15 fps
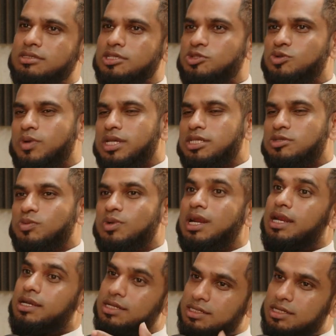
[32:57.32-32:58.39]
situation
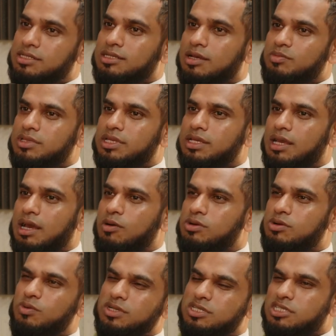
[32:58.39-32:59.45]
where I needed something, I
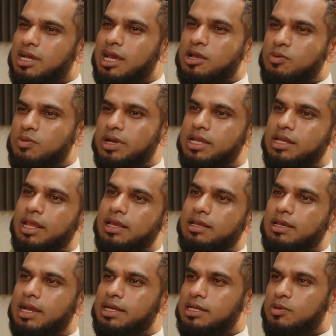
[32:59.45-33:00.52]
would always shy away.
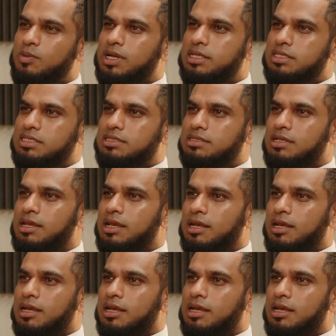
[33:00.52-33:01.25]
Like I didn't want to